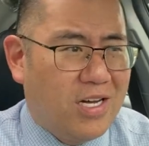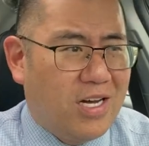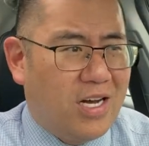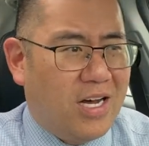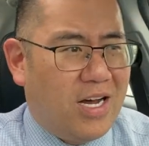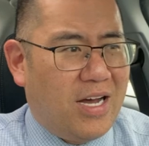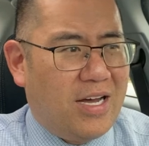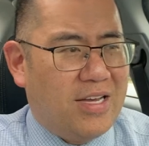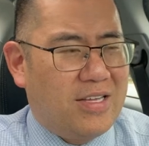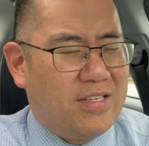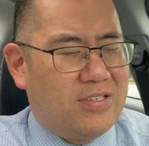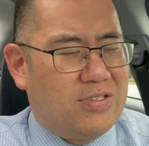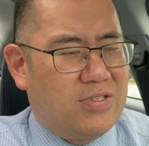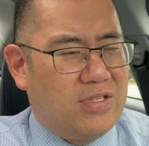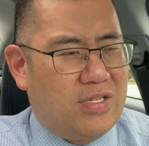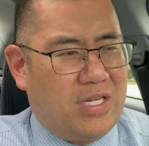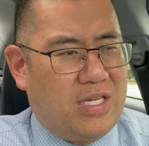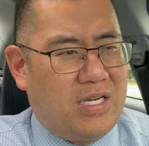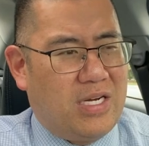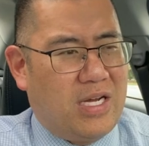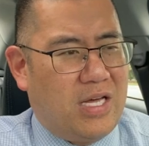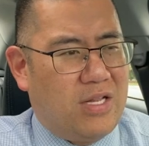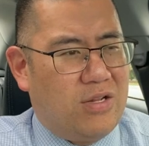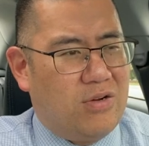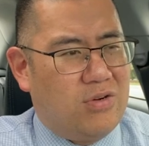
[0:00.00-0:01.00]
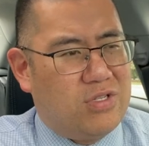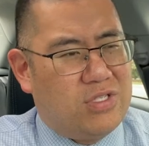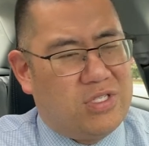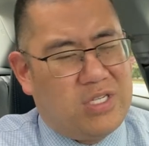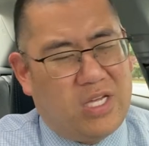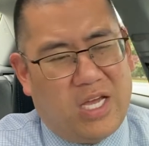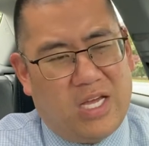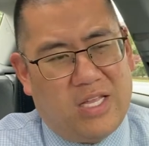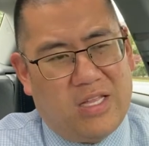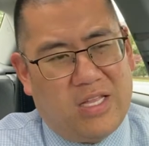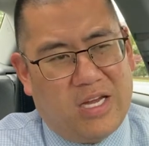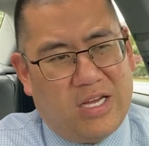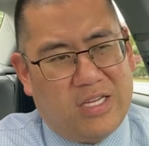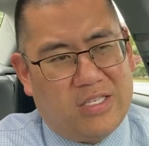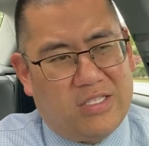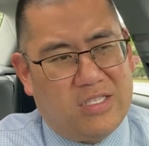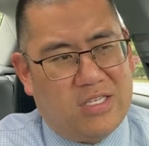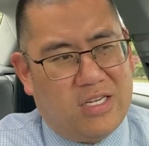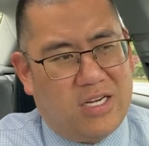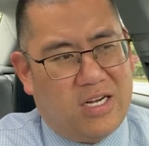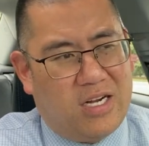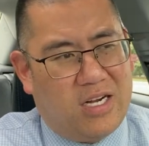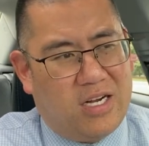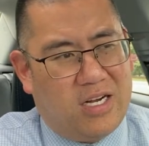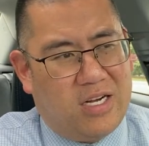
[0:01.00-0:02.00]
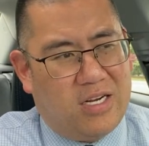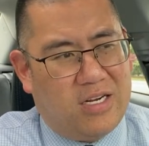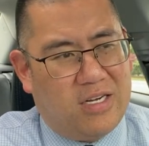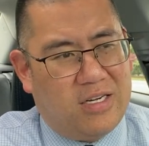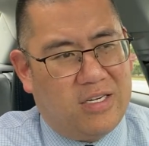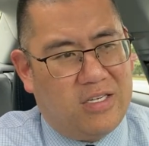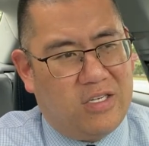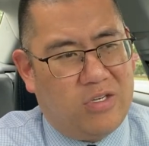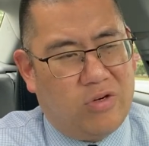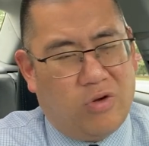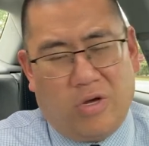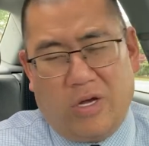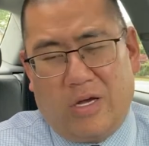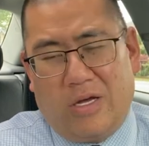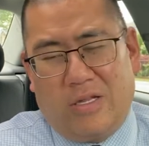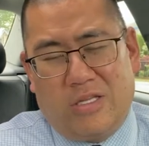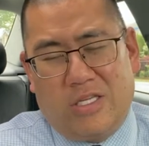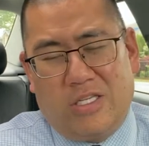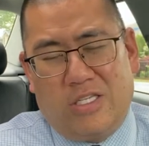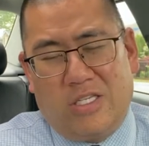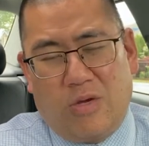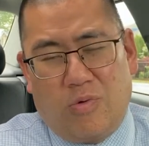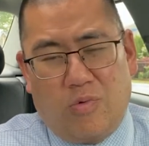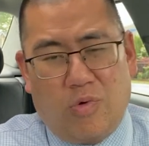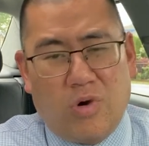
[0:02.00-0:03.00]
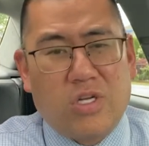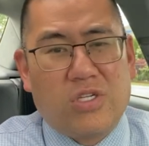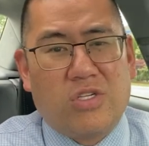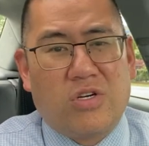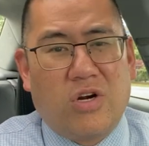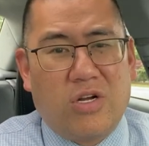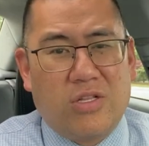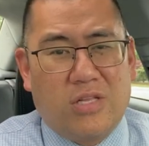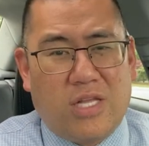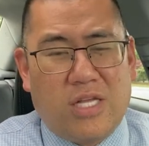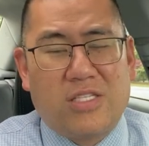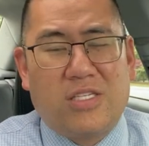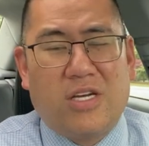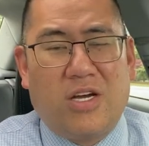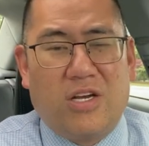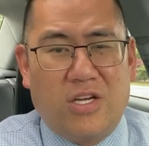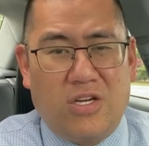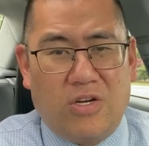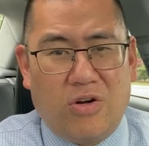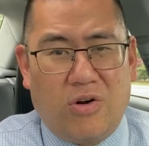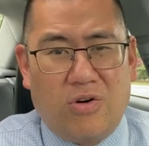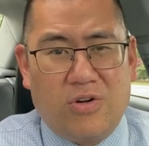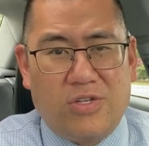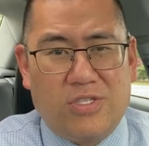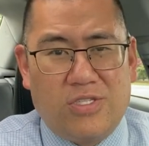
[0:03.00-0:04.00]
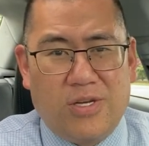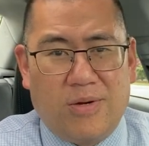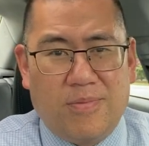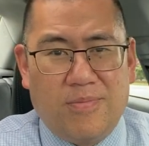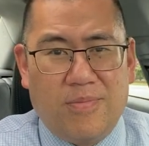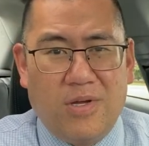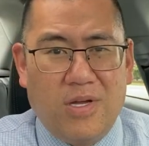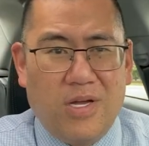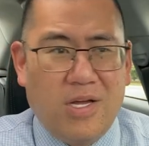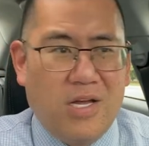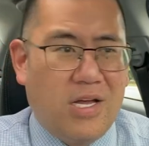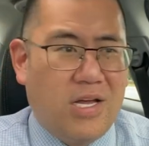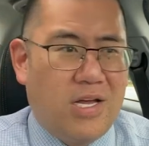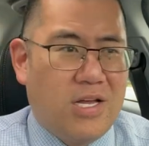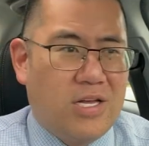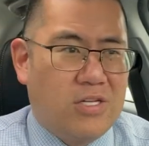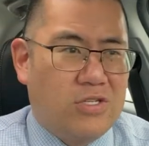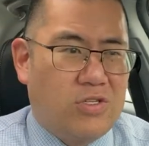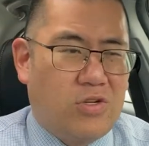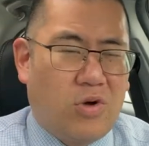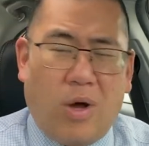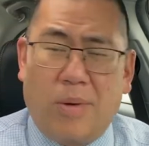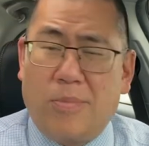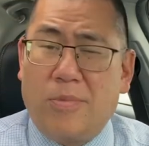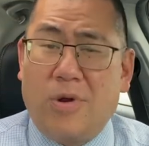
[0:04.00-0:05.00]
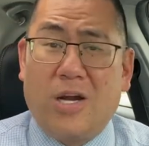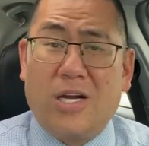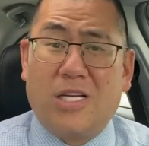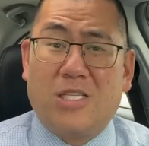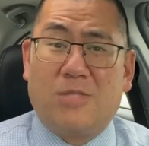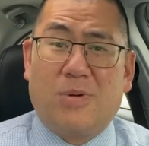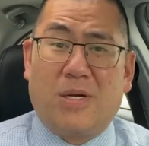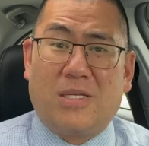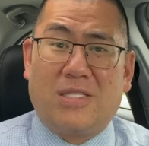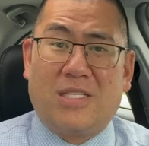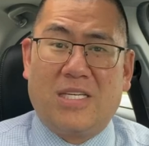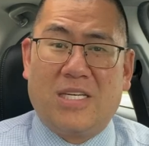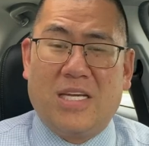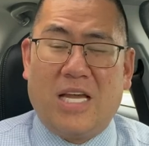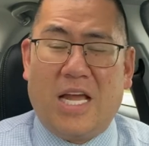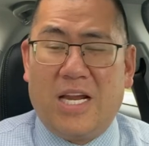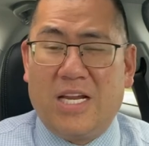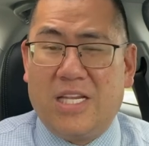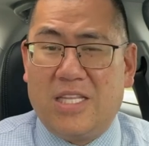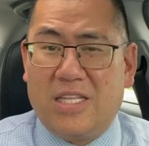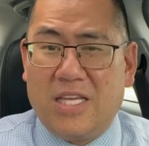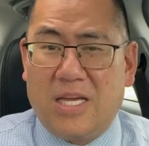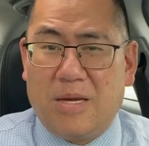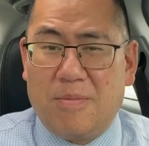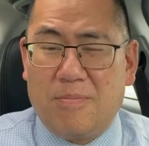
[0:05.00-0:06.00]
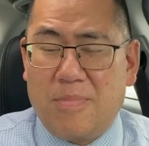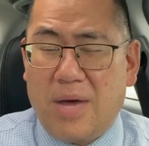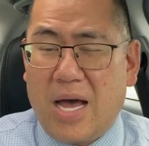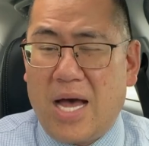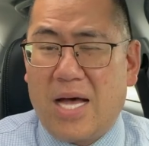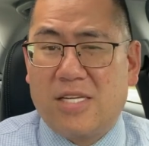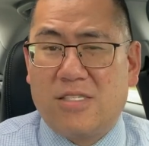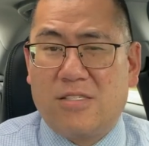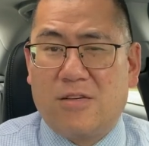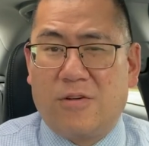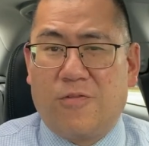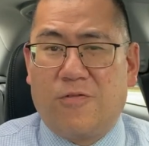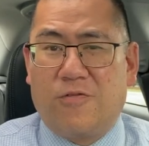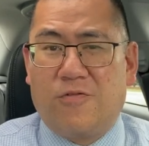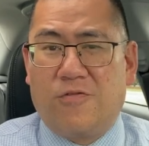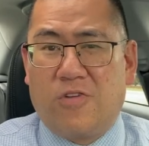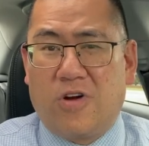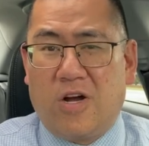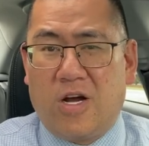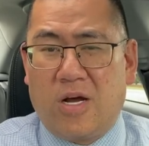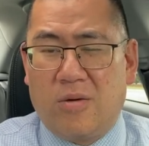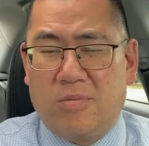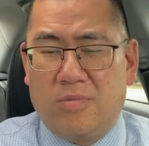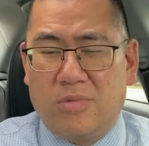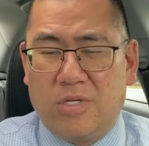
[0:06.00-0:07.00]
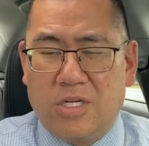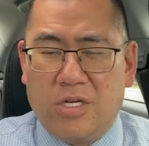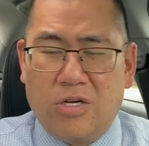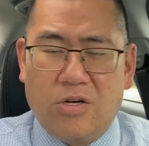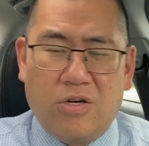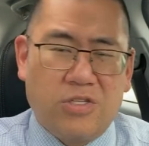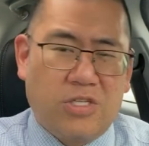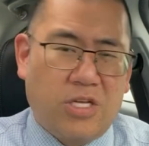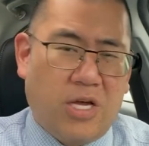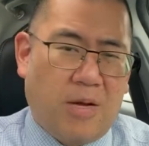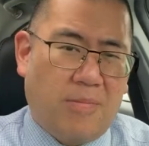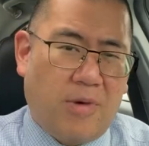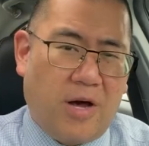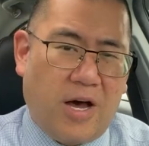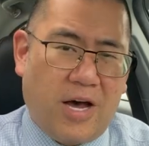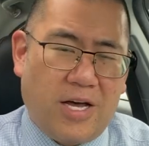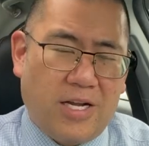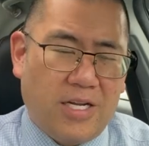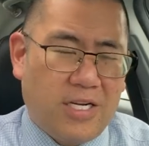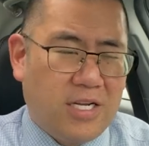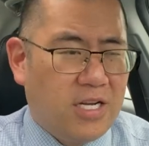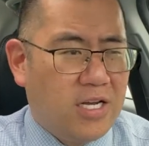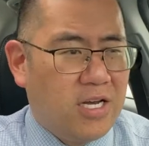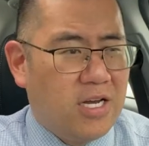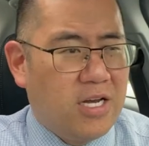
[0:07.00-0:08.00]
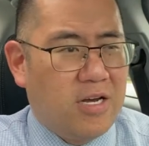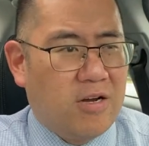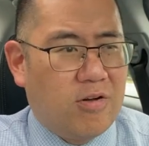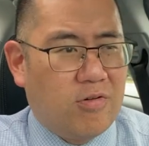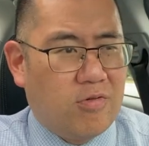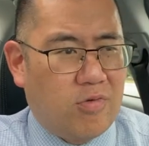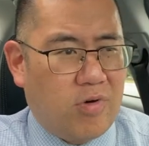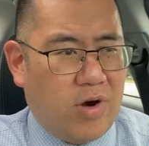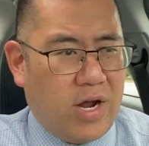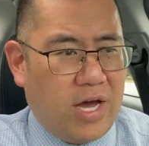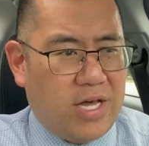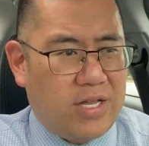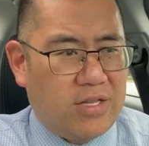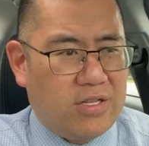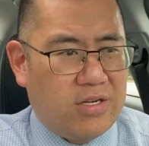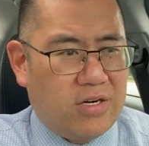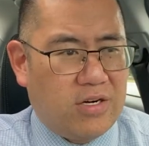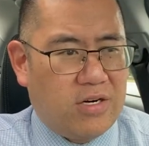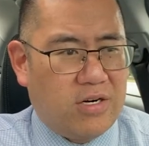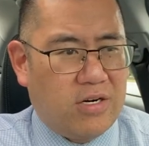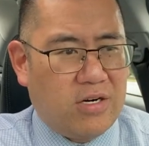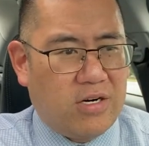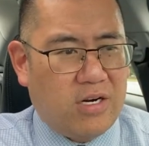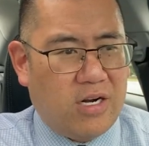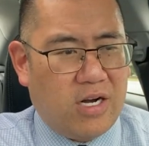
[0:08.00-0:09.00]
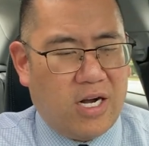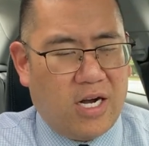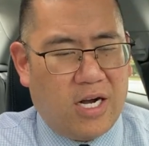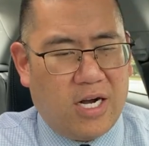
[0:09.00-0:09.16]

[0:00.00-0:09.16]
I've seen others say that, you know, at least he works hard. That's how you notice him. So I'm not expecting anything massive from Nils Aman, rather